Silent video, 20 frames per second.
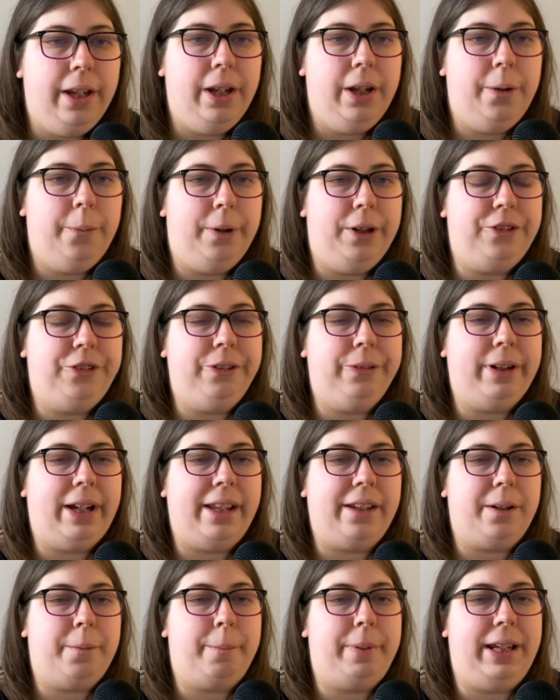Would you
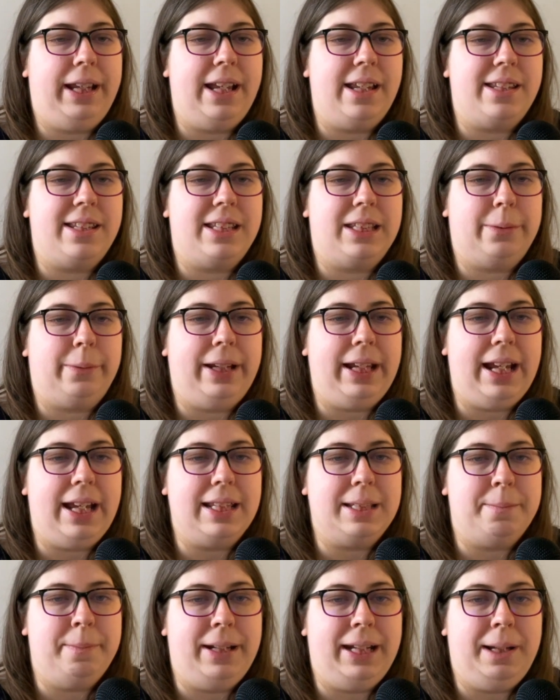rather be as sweet
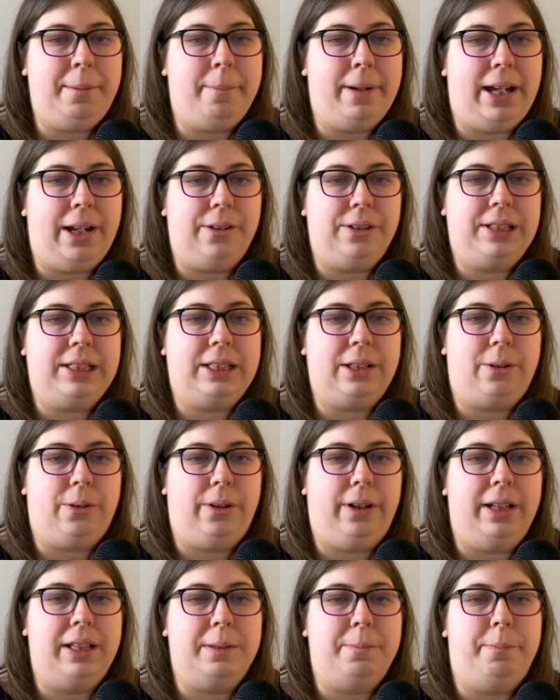as Minnie Mouse
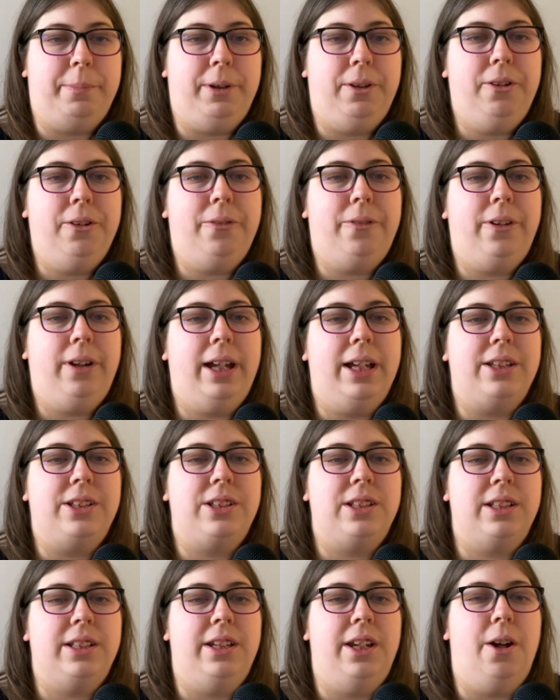or as beautiful as
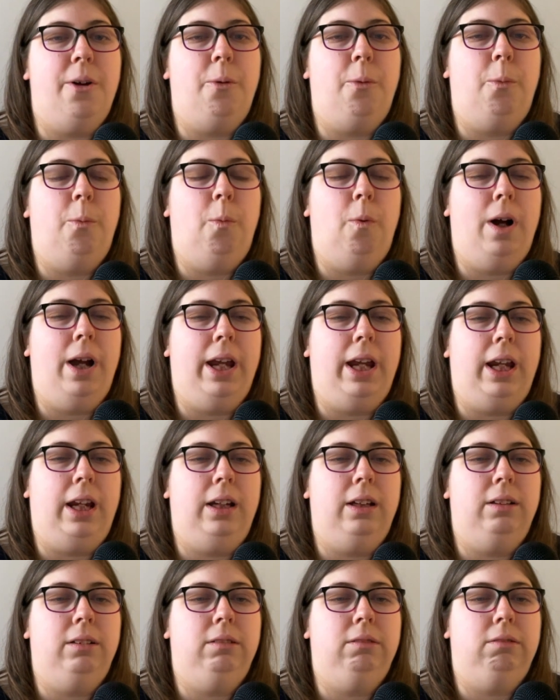Snow
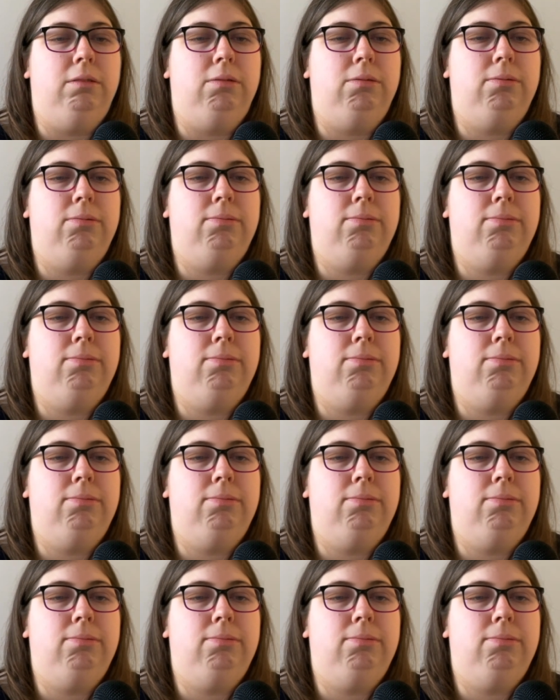White? Oof.